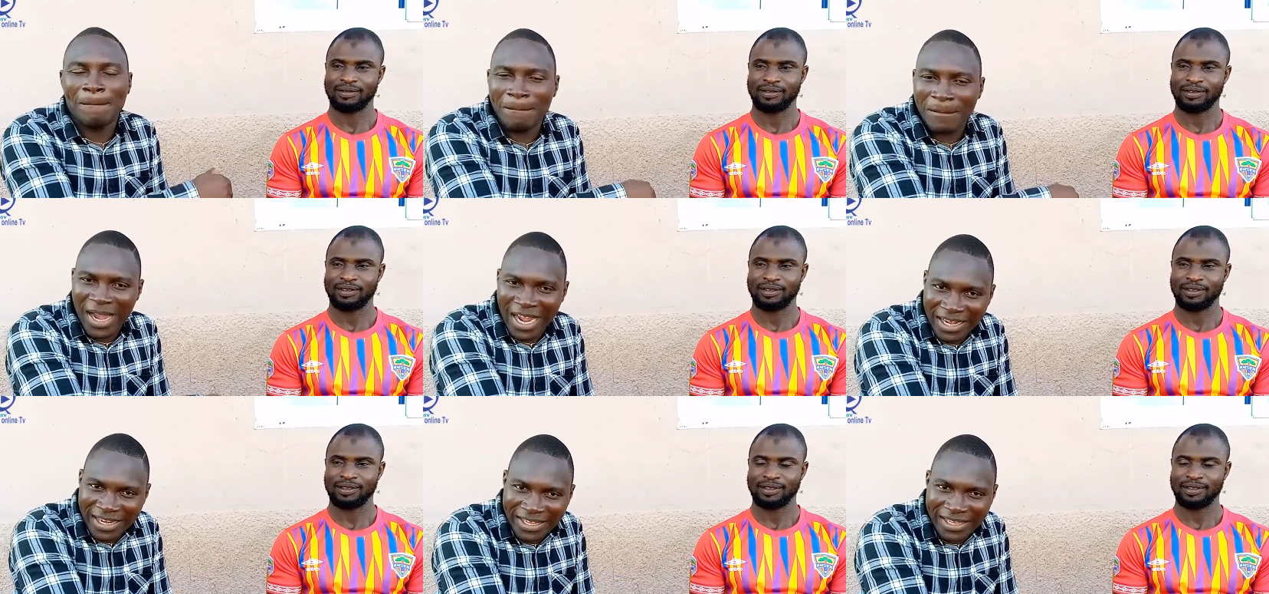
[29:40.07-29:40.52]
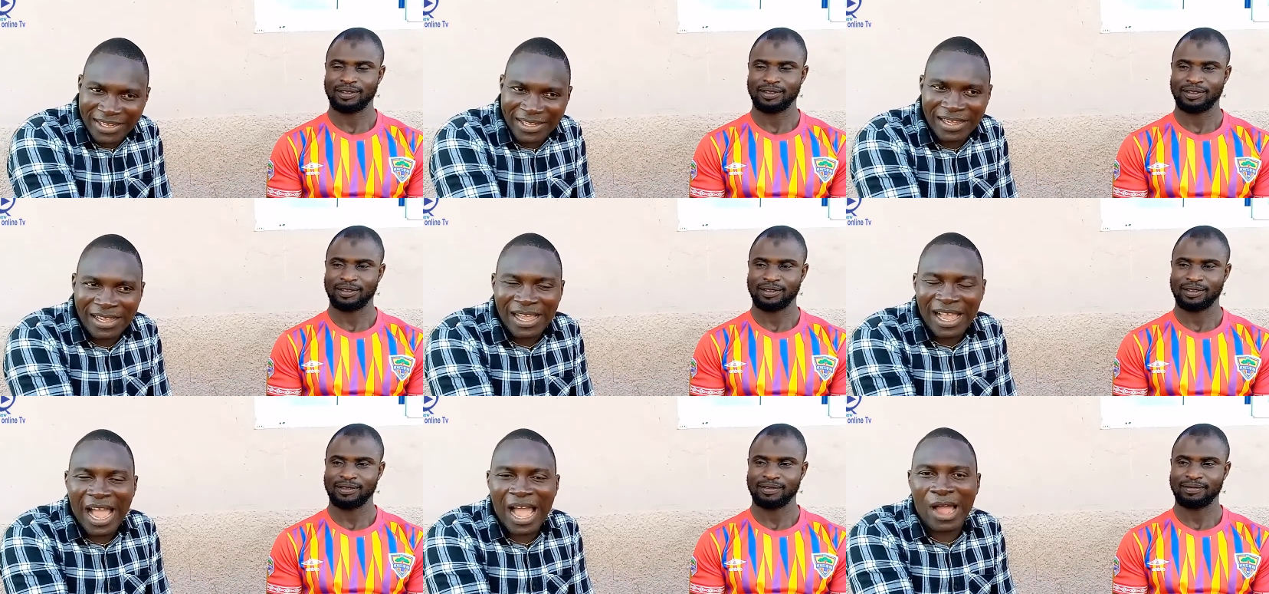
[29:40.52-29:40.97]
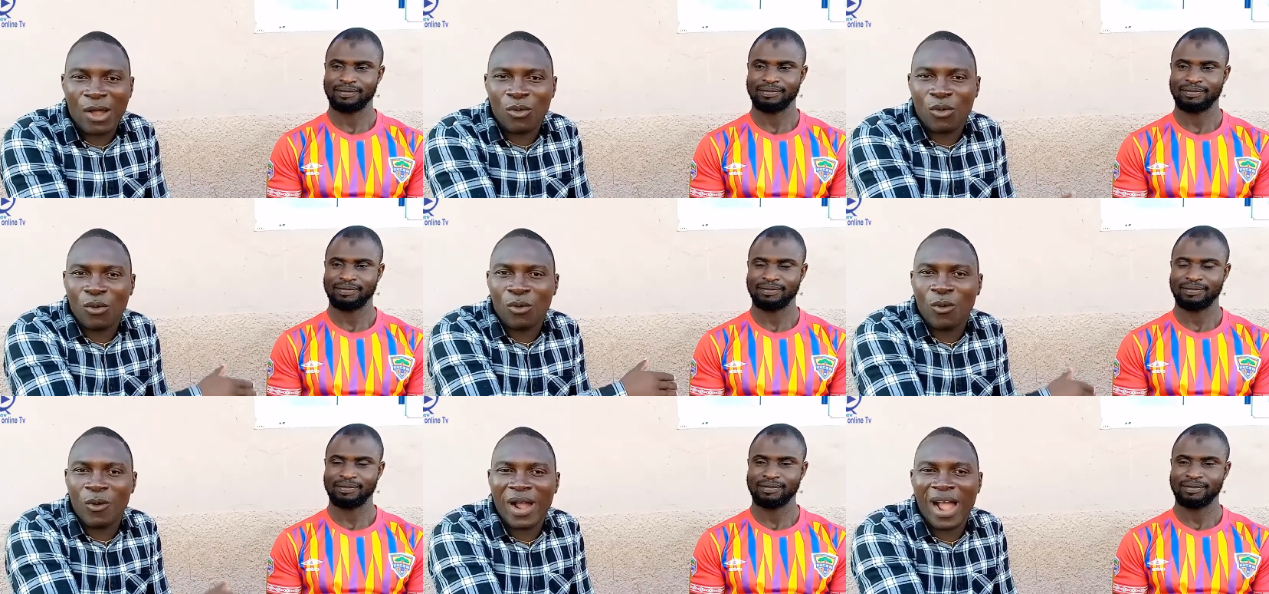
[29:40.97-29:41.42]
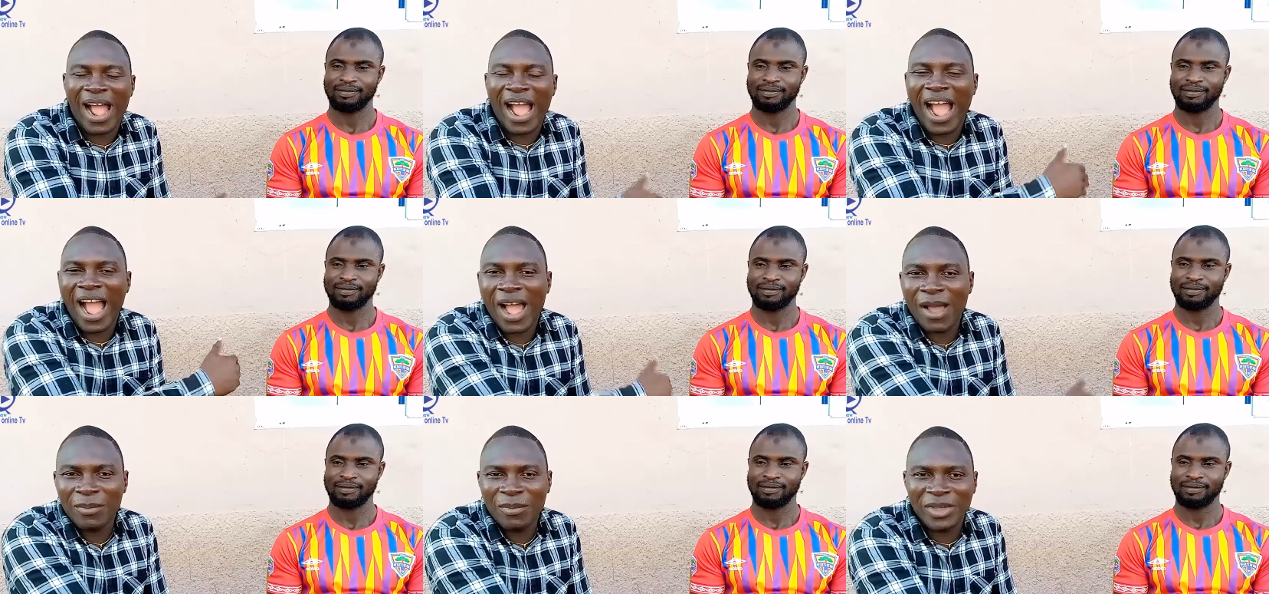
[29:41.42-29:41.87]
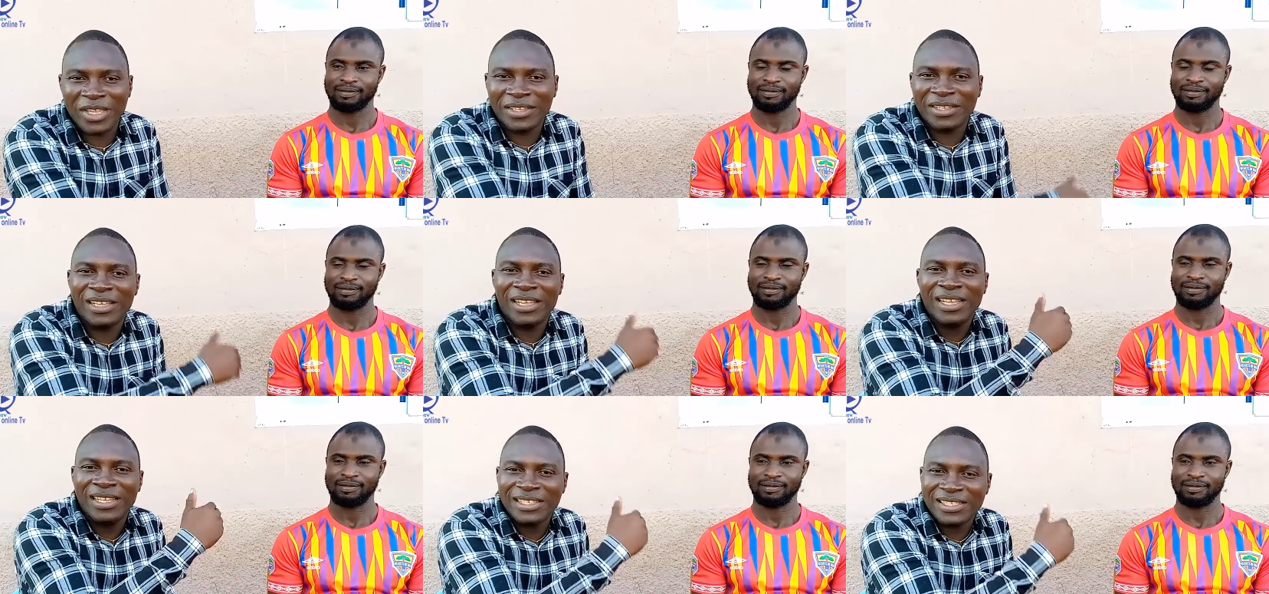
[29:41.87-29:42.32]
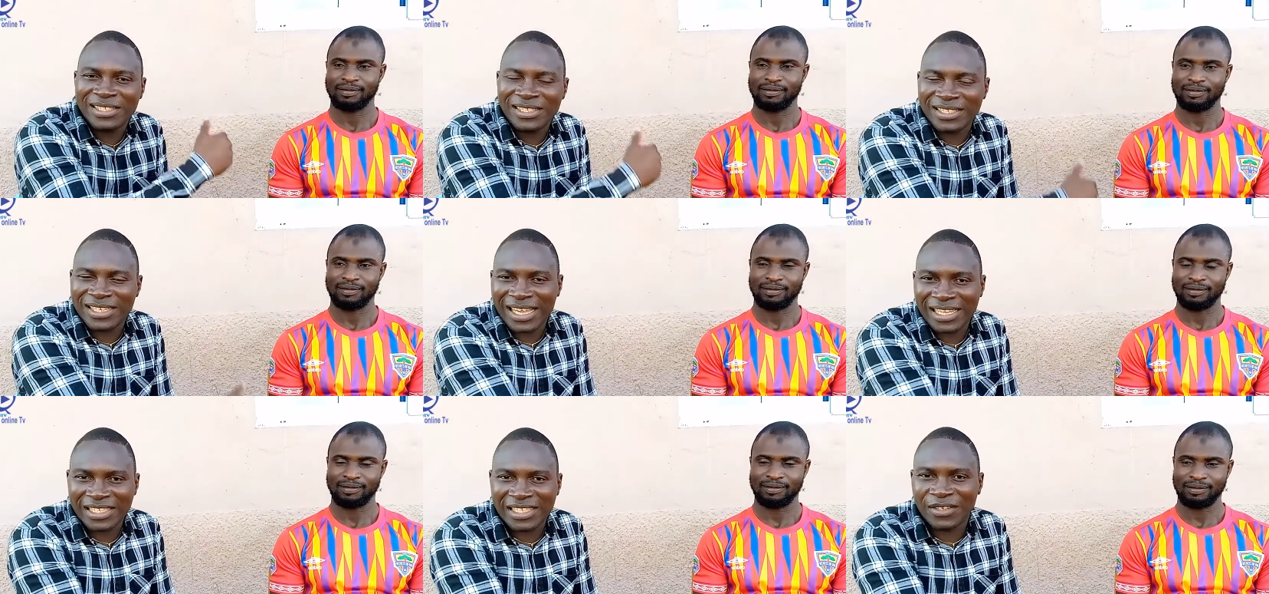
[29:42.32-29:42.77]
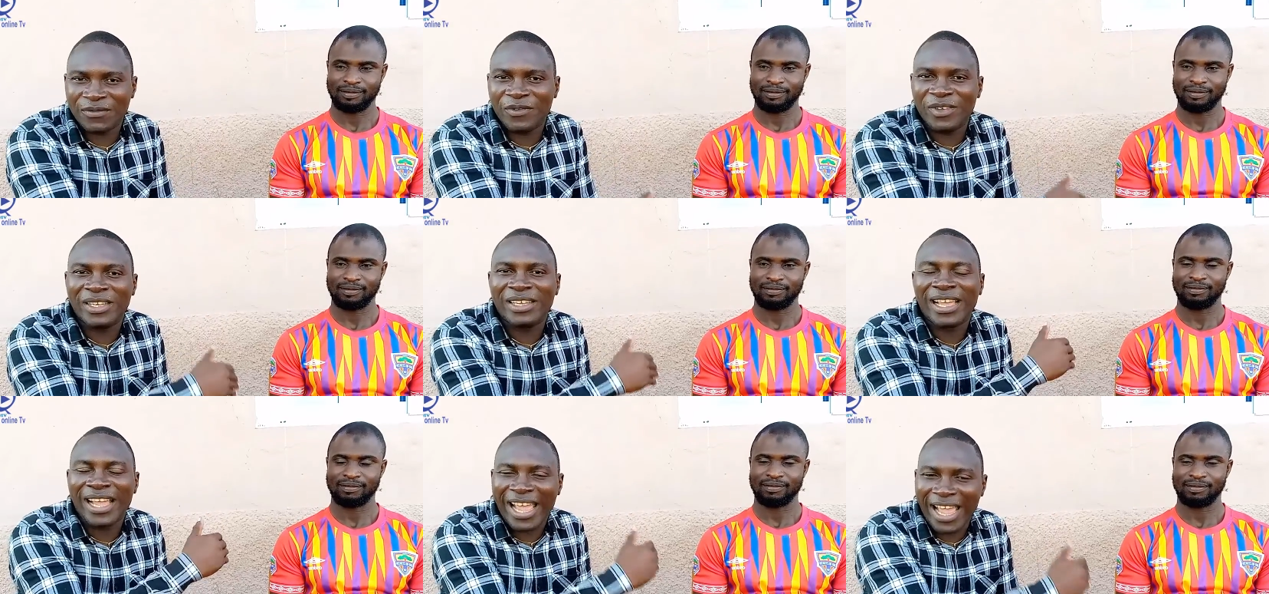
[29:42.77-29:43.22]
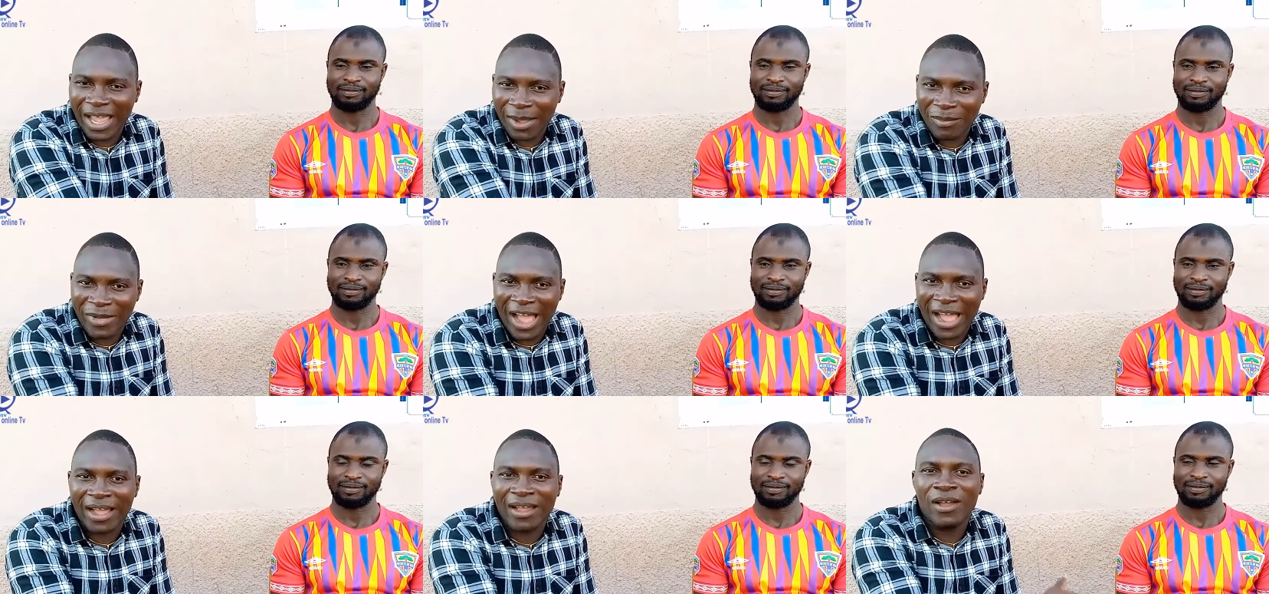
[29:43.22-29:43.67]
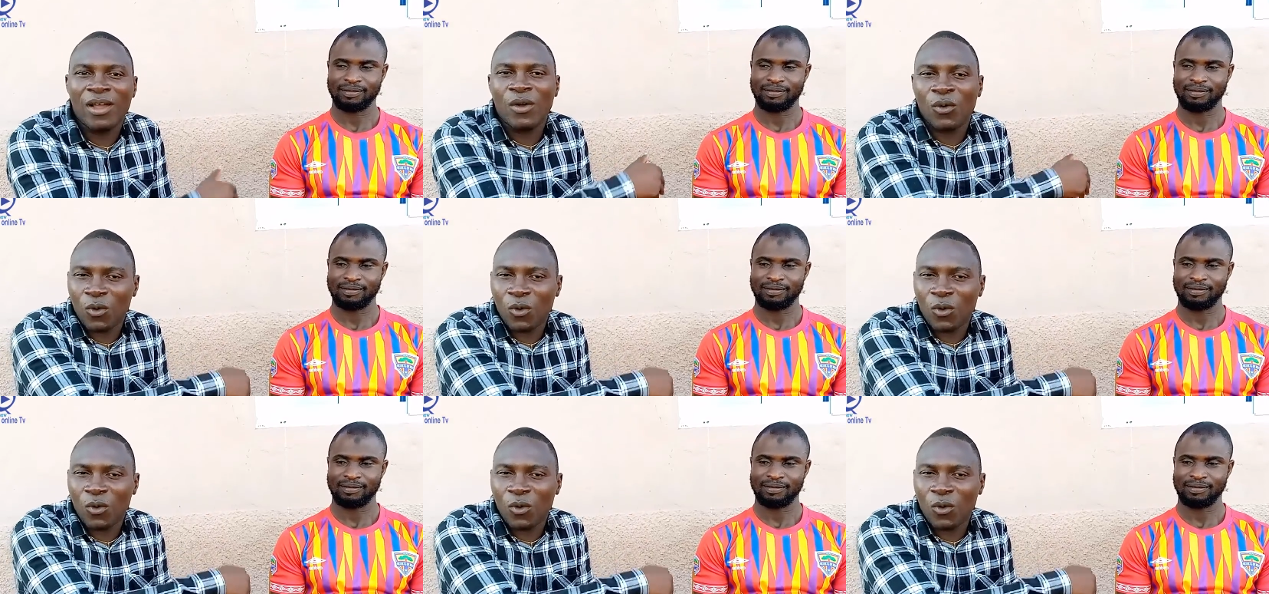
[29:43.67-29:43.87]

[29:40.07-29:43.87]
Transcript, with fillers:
Speaker 1: Malik a o Amen Scientific Herbal